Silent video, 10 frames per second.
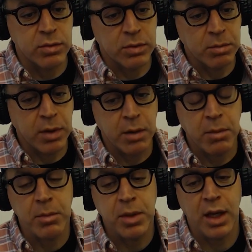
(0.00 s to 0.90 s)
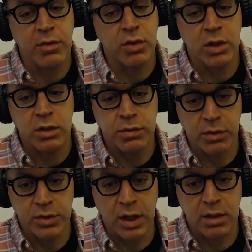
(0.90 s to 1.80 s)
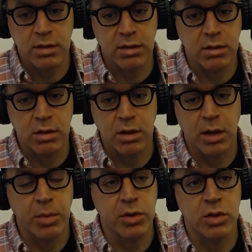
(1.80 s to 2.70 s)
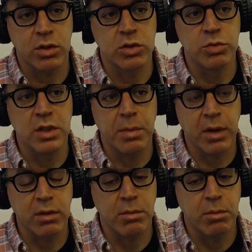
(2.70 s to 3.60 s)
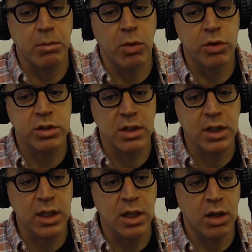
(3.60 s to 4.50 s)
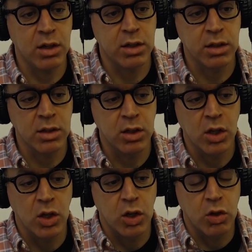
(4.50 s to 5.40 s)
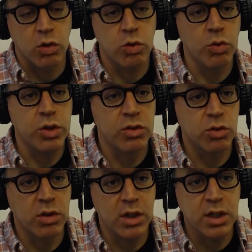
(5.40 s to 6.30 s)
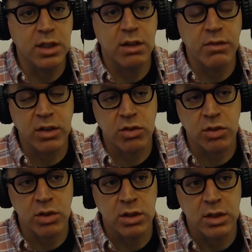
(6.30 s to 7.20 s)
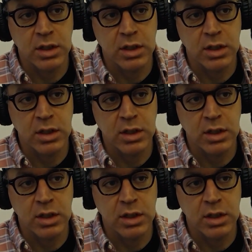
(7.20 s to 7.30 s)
my behavior for the next couple of years would depend mostly on who is your lead investor.